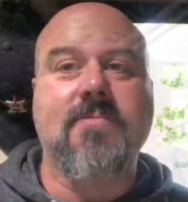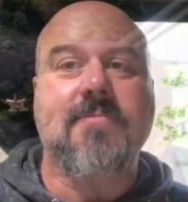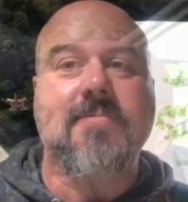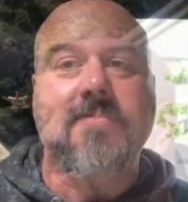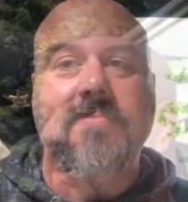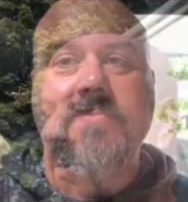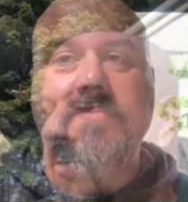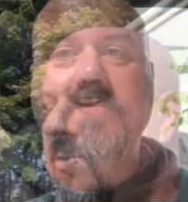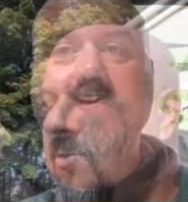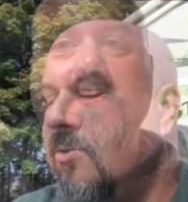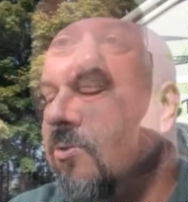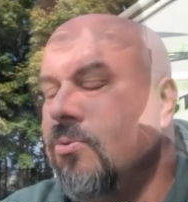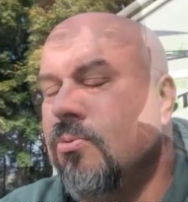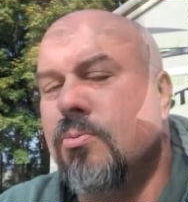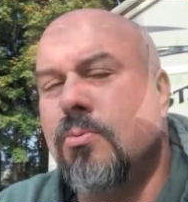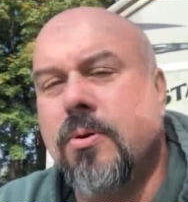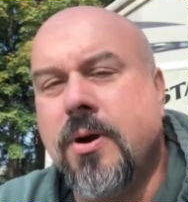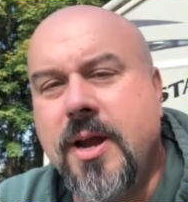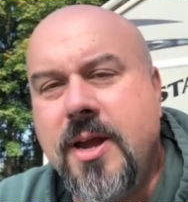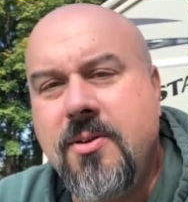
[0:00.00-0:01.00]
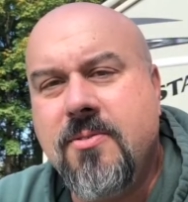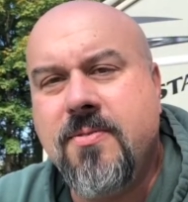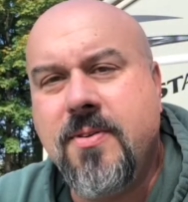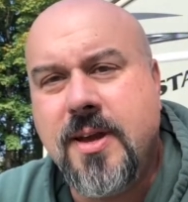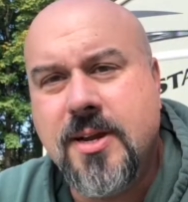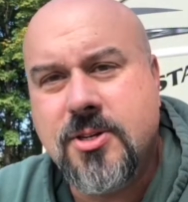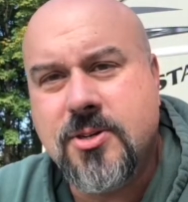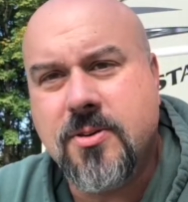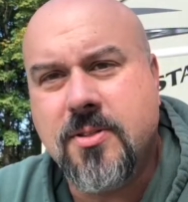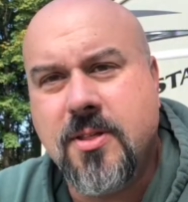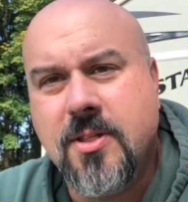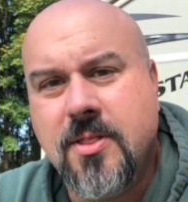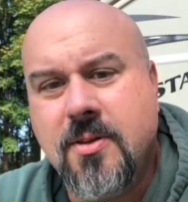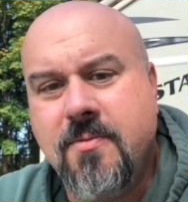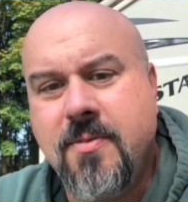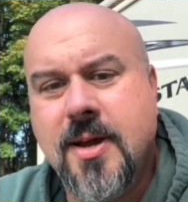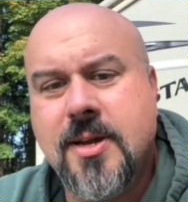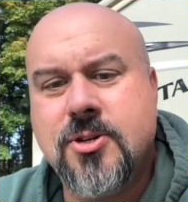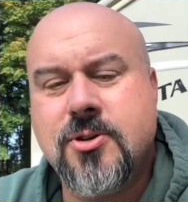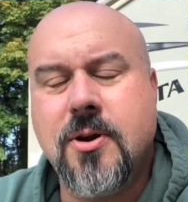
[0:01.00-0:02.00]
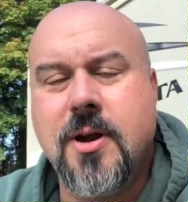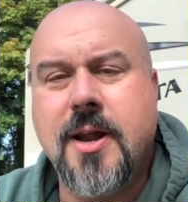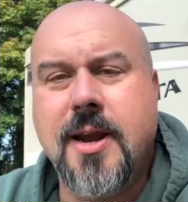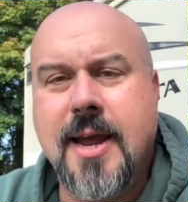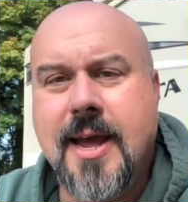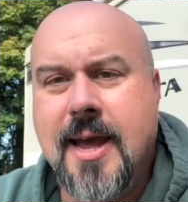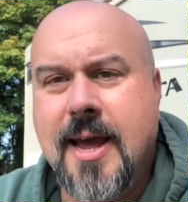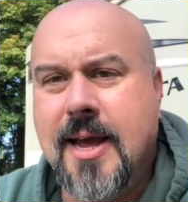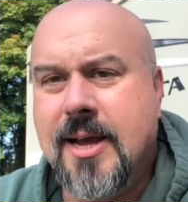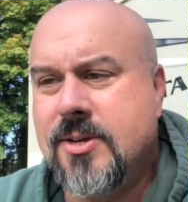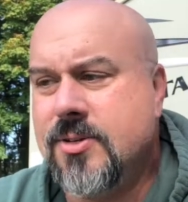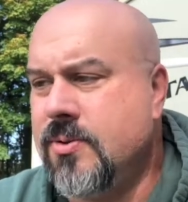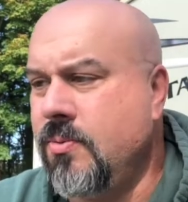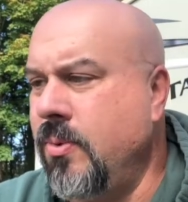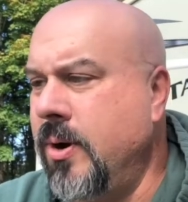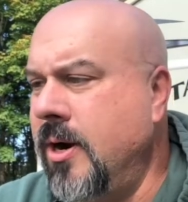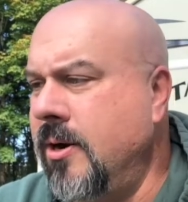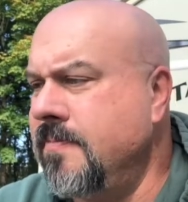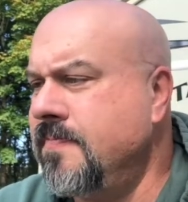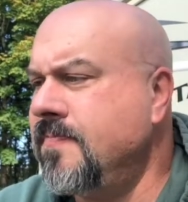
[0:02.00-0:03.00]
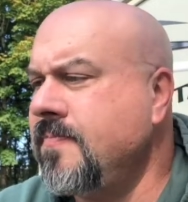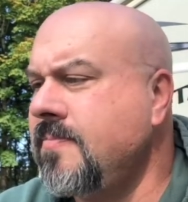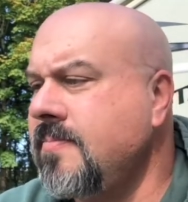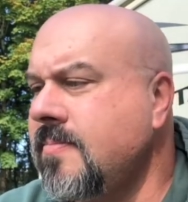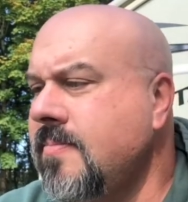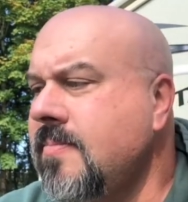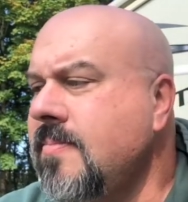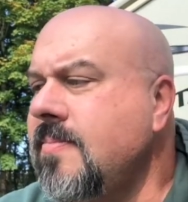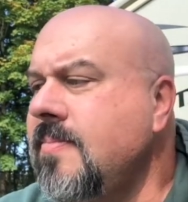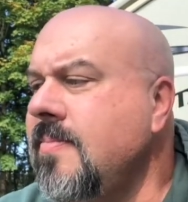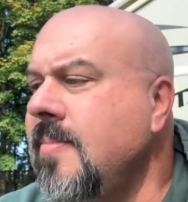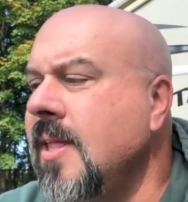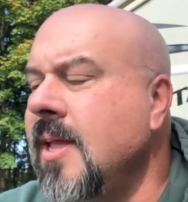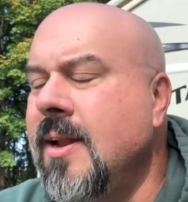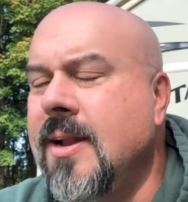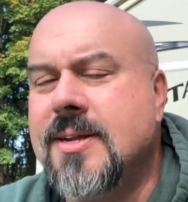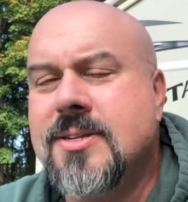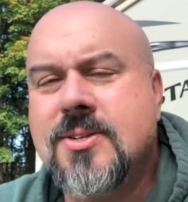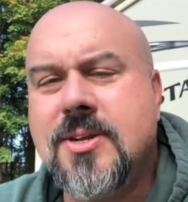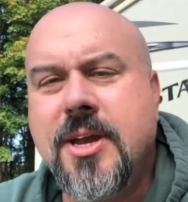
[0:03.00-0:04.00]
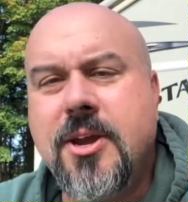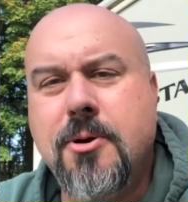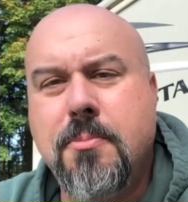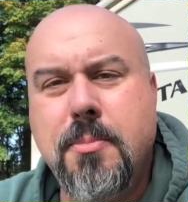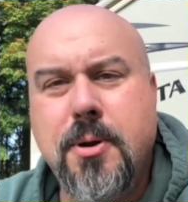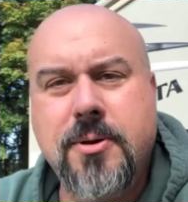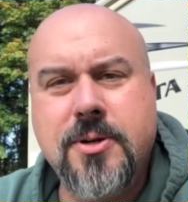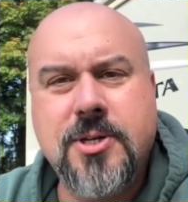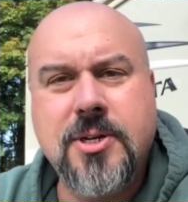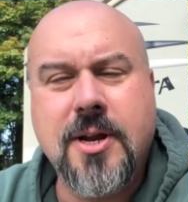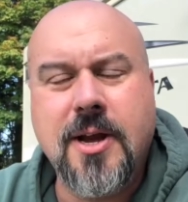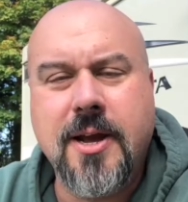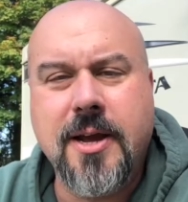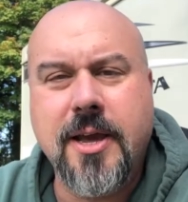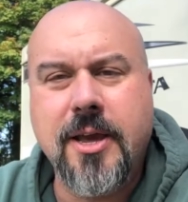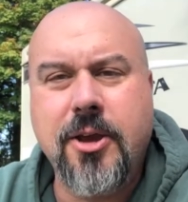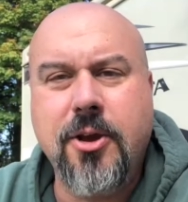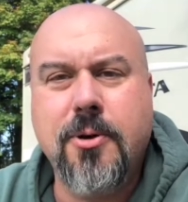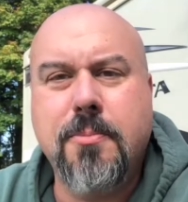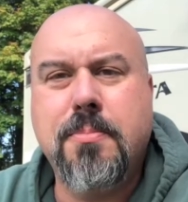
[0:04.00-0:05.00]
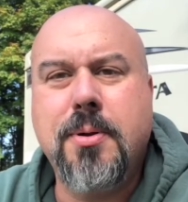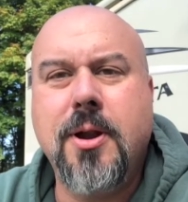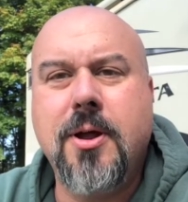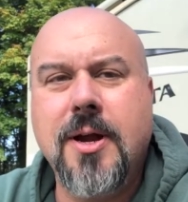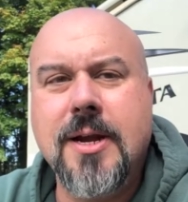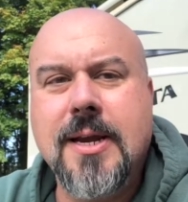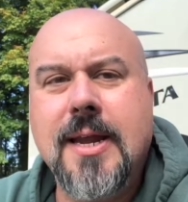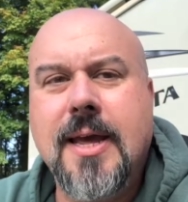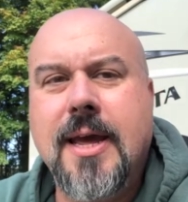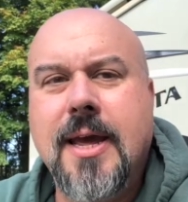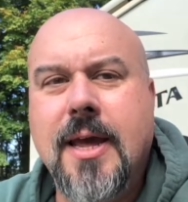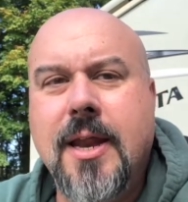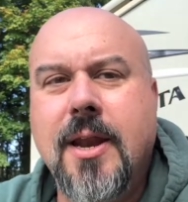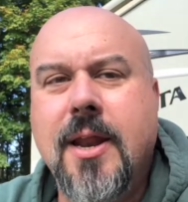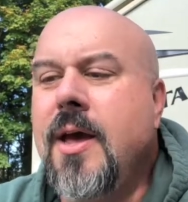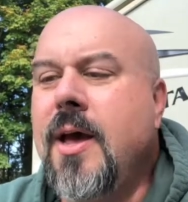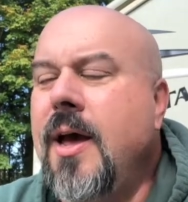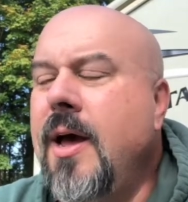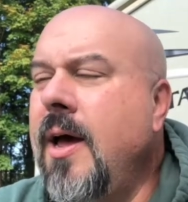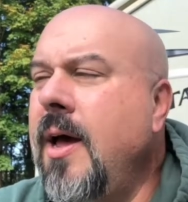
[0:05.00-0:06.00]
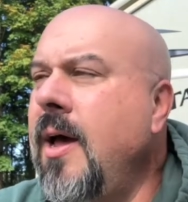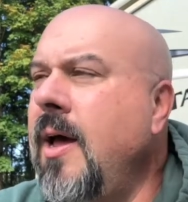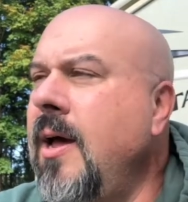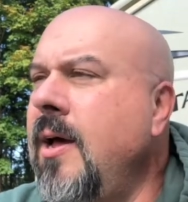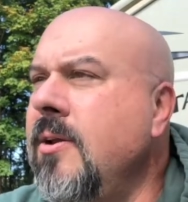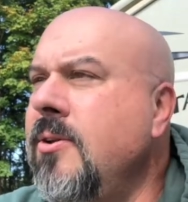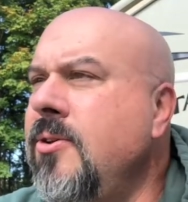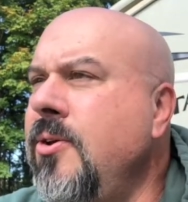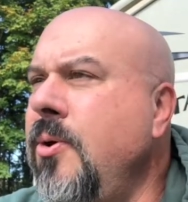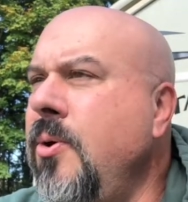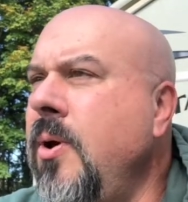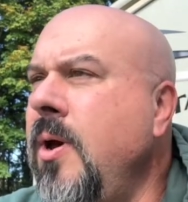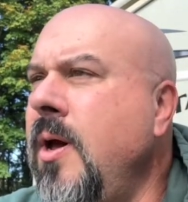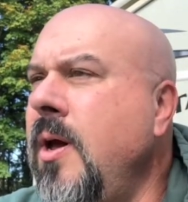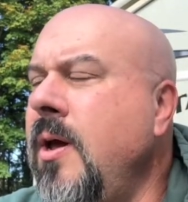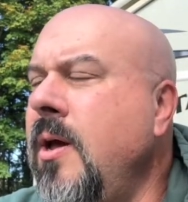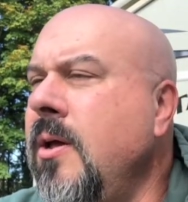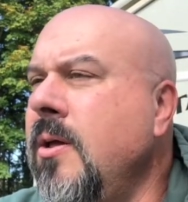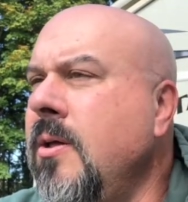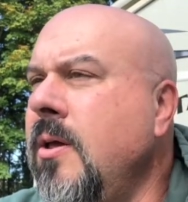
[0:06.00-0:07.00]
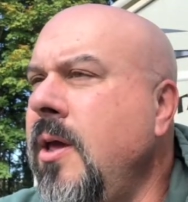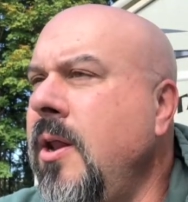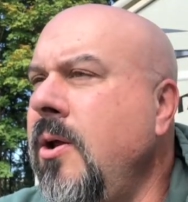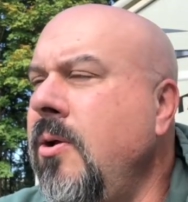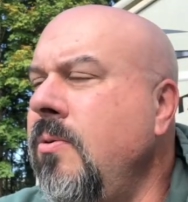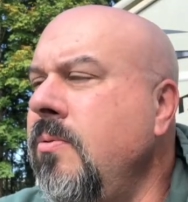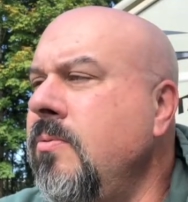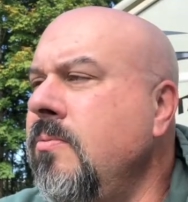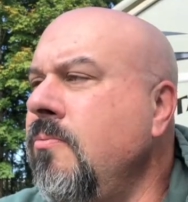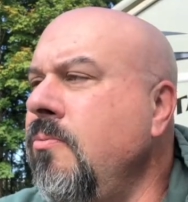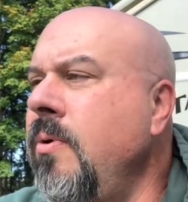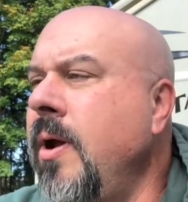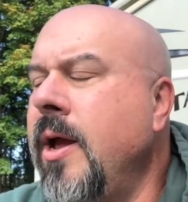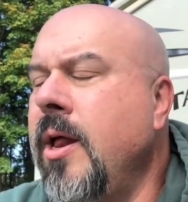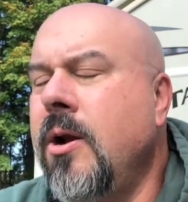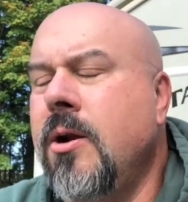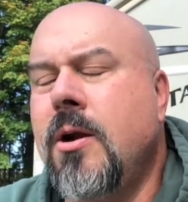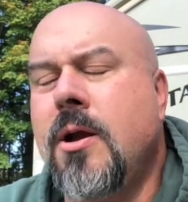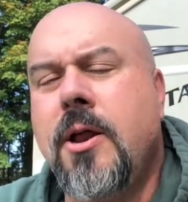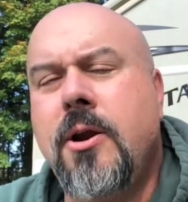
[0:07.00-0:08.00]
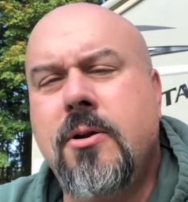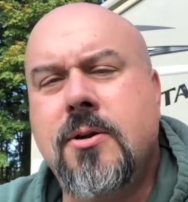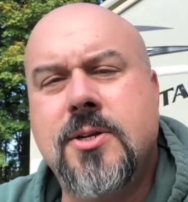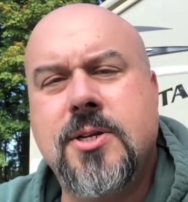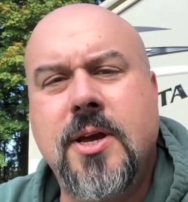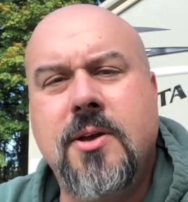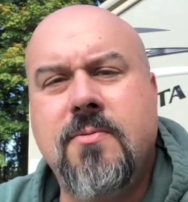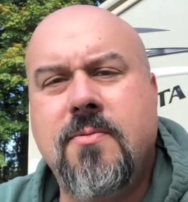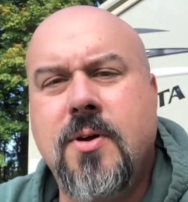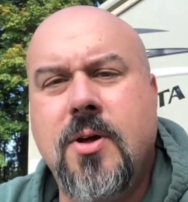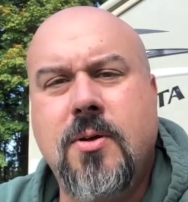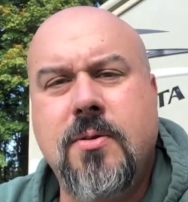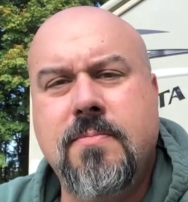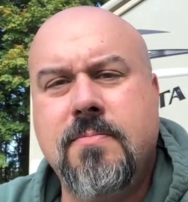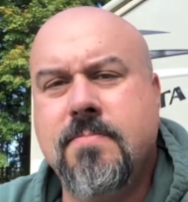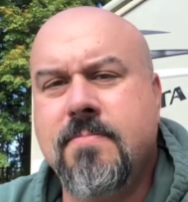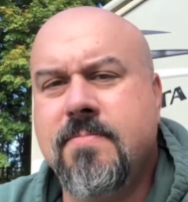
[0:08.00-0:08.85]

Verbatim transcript: There's this great feature that the Victron has where let's say you're mooch docking, you're plugged in uh, to a uh, you know regular 110 volt